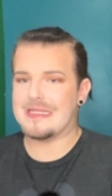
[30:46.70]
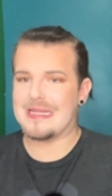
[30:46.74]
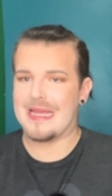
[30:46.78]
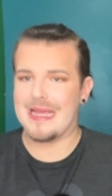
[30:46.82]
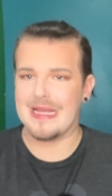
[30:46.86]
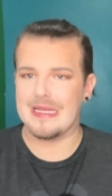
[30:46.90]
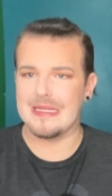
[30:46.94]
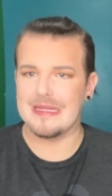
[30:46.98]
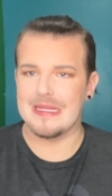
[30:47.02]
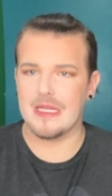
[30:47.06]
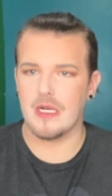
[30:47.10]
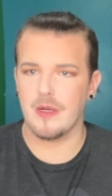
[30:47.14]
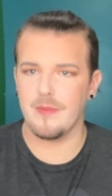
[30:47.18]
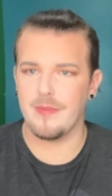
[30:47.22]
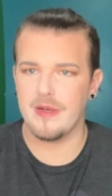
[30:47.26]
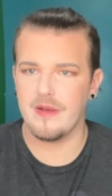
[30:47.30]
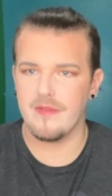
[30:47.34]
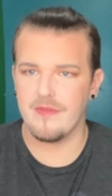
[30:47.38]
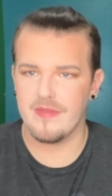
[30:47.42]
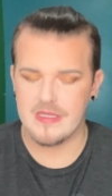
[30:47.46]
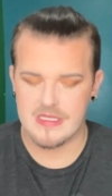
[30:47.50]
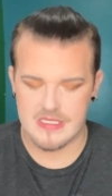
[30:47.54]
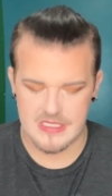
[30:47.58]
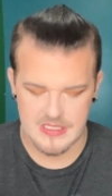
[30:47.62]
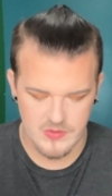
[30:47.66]
take a little bit
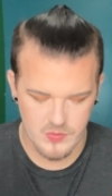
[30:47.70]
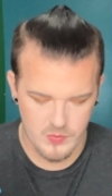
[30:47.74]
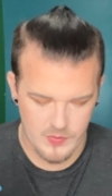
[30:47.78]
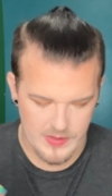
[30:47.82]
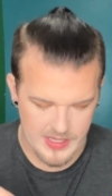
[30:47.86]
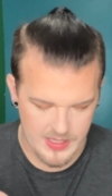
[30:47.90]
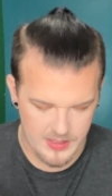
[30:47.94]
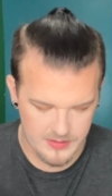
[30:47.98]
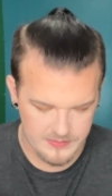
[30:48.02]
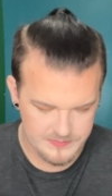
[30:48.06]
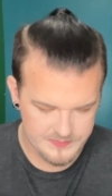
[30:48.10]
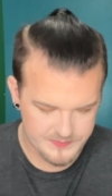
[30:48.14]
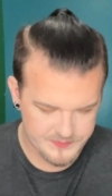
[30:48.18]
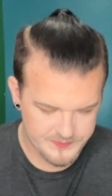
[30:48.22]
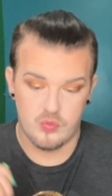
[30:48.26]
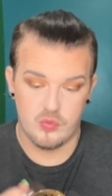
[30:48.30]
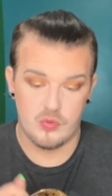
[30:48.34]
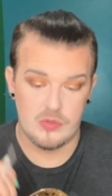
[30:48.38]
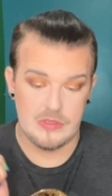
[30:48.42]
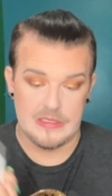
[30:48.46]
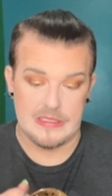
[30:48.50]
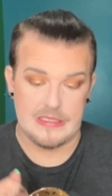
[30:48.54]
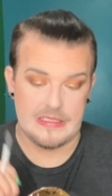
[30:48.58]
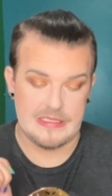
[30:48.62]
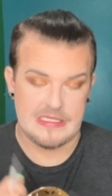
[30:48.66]
of this as well,
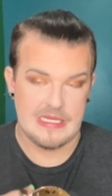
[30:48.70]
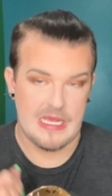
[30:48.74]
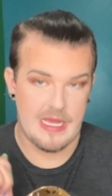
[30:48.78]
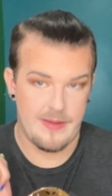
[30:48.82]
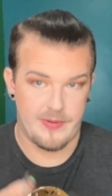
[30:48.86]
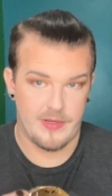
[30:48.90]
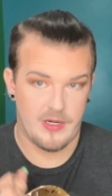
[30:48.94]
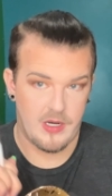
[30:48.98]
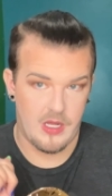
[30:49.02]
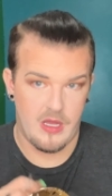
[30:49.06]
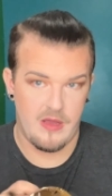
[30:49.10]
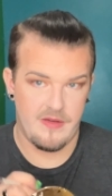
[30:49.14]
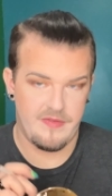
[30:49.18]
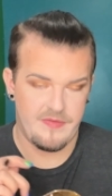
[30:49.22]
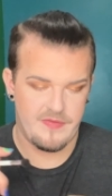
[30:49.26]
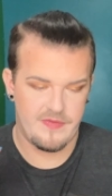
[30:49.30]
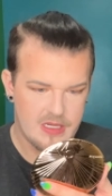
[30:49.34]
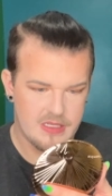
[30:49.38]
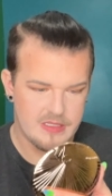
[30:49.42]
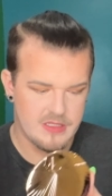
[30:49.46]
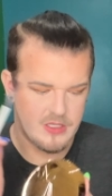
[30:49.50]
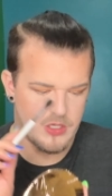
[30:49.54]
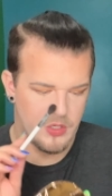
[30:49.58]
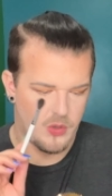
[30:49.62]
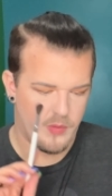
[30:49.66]
really tap it off
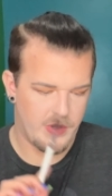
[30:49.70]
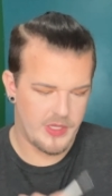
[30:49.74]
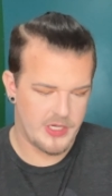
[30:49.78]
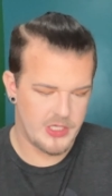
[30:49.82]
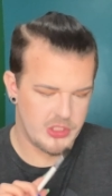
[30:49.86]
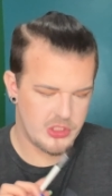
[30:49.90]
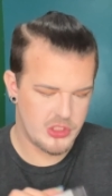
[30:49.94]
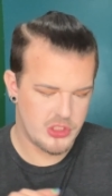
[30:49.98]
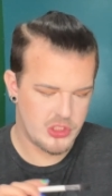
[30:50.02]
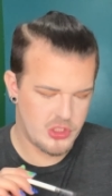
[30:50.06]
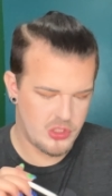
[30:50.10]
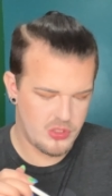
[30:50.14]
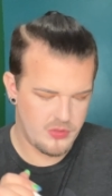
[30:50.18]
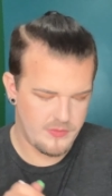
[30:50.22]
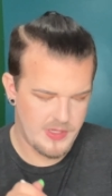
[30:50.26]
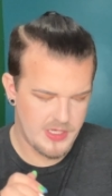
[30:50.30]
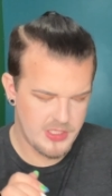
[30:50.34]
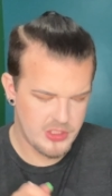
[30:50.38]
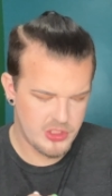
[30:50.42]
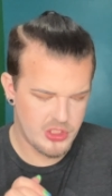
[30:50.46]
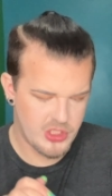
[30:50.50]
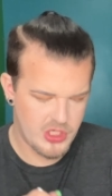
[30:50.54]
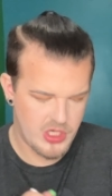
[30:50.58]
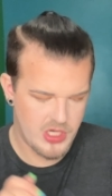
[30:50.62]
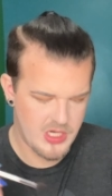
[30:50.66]
because I don't want it too
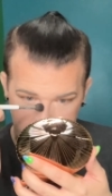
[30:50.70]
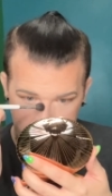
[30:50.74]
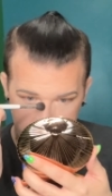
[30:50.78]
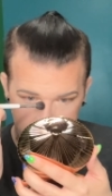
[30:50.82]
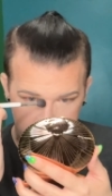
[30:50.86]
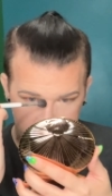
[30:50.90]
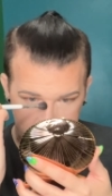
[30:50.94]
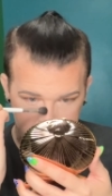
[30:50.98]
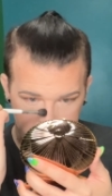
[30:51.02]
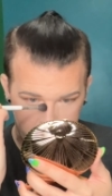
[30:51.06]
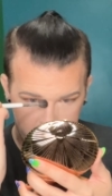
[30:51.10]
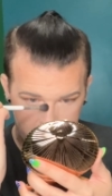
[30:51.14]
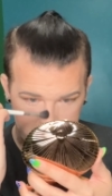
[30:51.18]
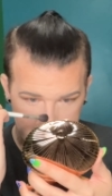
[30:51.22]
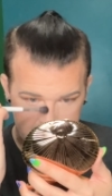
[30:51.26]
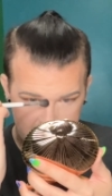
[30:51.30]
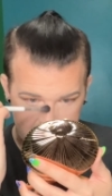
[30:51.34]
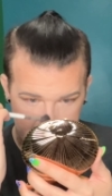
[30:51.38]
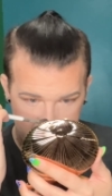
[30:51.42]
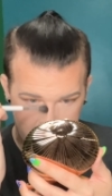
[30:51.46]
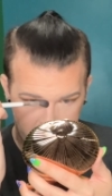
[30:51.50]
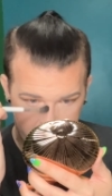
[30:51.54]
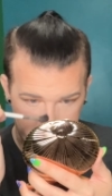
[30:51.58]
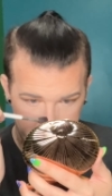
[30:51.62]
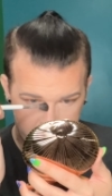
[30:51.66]
much. And just go
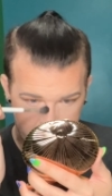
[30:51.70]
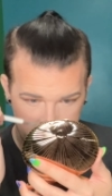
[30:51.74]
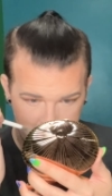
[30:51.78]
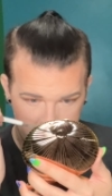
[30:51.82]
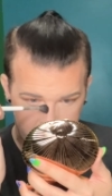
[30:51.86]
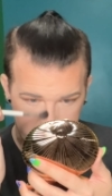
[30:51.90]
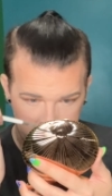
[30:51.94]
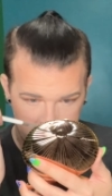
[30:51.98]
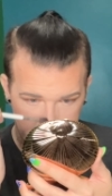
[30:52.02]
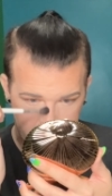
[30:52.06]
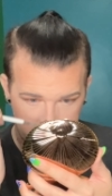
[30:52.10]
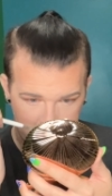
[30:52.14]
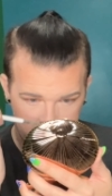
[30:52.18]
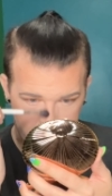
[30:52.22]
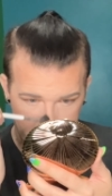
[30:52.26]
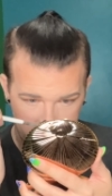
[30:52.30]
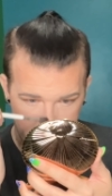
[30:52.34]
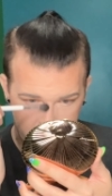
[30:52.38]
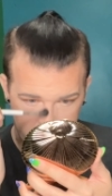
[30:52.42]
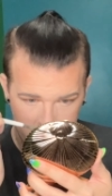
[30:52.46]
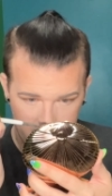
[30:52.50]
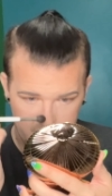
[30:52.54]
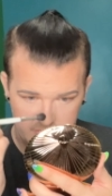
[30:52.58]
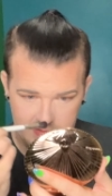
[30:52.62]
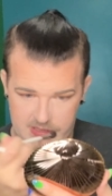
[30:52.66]
down the
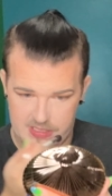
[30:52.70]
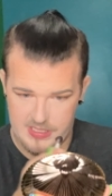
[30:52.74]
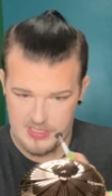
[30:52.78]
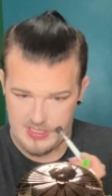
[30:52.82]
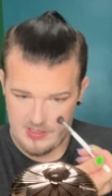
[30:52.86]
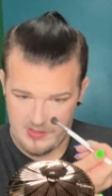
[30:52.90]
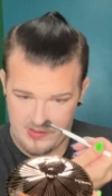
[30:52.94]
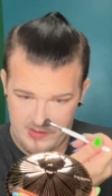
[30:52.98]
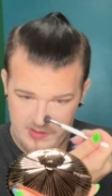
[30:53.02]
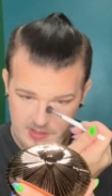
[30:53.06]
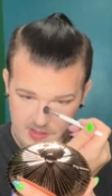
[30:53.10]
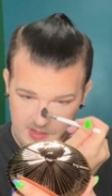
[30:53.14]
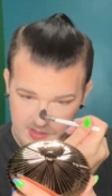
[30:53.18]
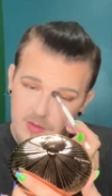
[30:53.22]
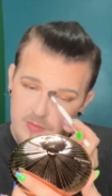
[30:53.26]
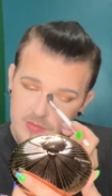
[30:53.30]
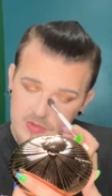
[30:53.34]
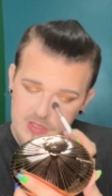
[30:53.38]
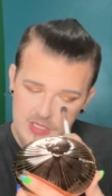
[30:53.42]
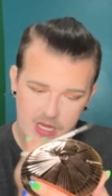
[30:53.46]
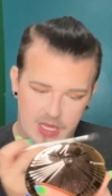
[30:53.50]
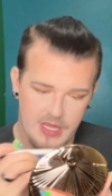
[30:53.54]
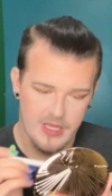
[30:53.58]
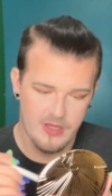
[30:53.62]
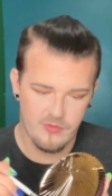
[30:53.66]
nose here.
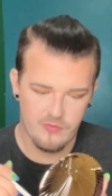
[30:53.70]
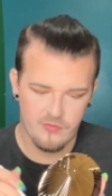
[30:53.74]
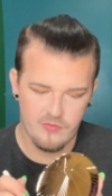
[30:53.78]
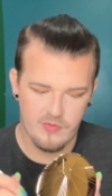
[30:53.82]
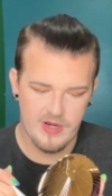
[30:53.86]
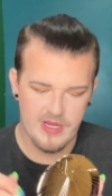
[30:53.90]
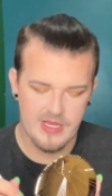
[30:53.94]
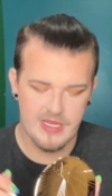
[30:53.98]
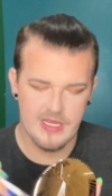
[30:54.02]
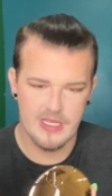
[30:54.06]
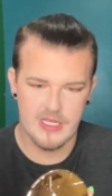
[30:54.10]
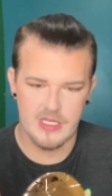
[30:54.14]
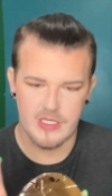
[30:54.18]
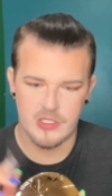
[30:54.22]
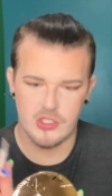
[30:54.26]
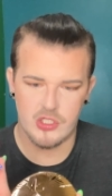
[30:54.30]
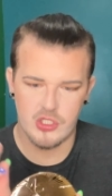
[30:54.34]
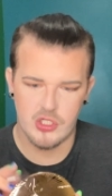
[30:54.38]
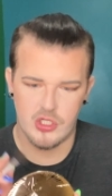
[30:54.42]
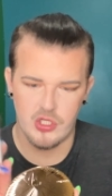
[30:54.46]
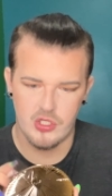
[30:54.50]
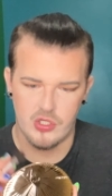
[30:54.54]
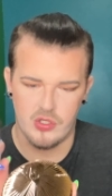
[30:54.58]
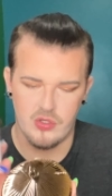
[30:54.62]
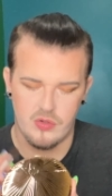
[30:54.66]
Tie it right
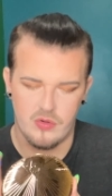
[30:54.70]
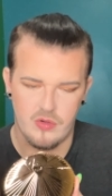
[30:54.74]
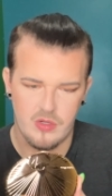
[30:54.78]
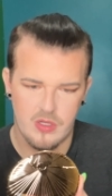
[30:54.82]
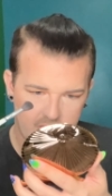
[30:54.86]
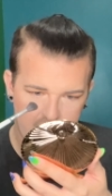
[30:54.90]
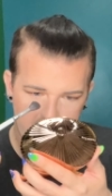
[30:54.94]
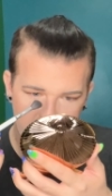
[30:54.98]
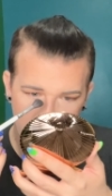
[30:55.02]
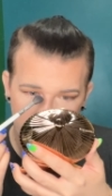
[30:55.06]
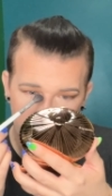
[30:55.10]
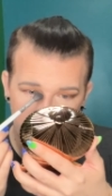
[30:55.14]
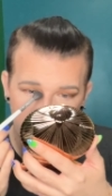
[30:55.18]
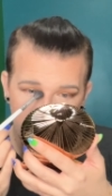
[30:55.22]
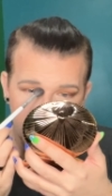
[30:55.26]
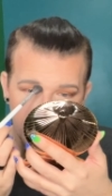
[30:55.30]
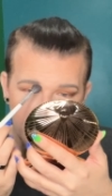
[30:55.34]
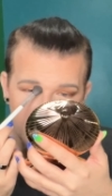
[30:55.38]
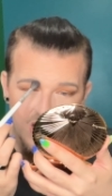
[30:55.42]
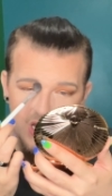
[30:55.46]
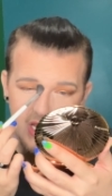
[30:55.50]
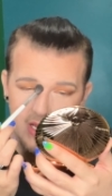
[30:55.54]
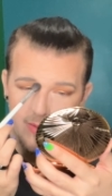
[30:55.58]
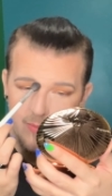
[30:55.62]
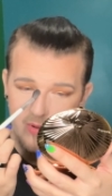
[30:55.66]
into the
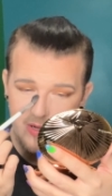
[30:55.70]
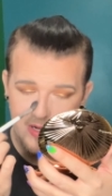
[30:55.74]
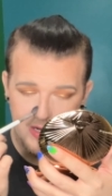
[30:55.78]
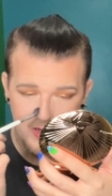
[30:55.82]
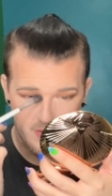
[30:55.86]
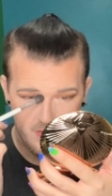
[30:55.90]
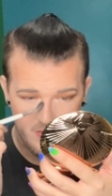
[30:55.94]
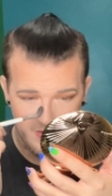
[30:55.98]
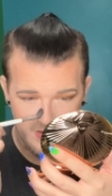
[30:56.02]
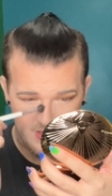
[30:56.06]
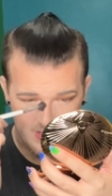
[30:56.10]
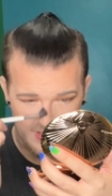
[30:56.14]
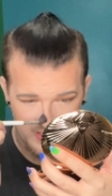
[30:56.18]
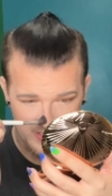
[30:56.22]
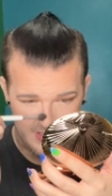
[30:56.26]
eyebrow.